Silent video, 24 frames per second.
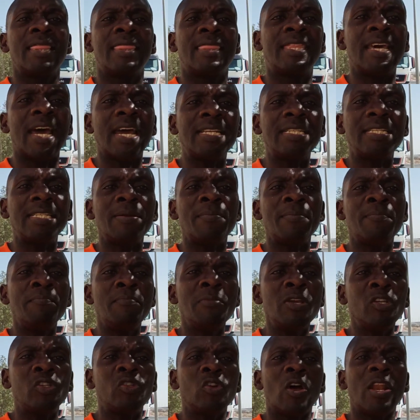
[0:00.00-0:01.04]
that
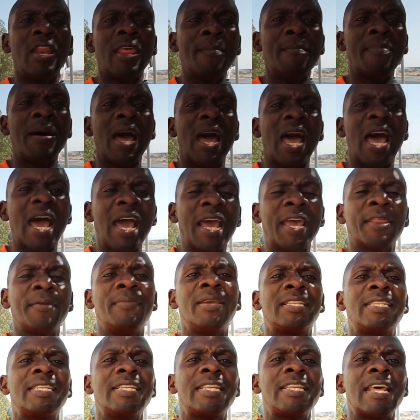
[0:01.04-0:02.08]
mutual labor
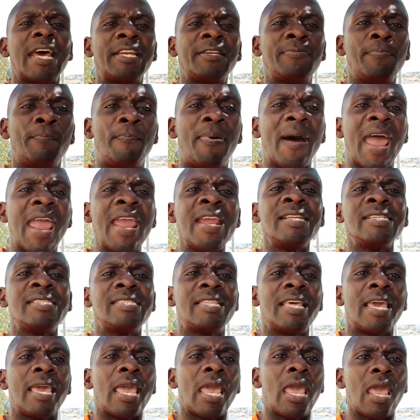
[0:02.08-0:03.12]
agreement that
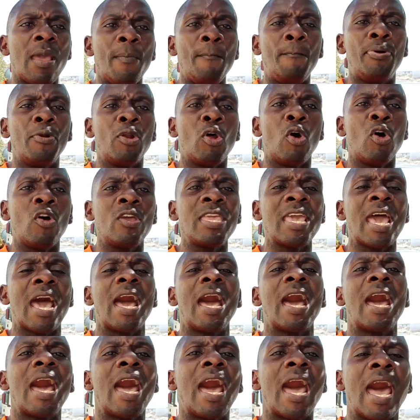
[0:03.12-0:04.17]
binds the
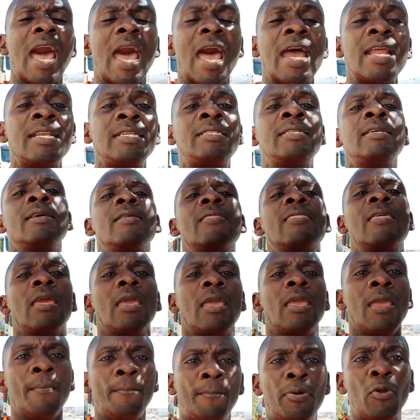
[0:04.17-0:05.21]
employer and
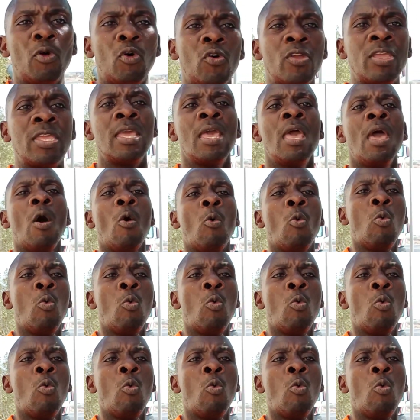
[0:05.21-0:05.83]
the employee.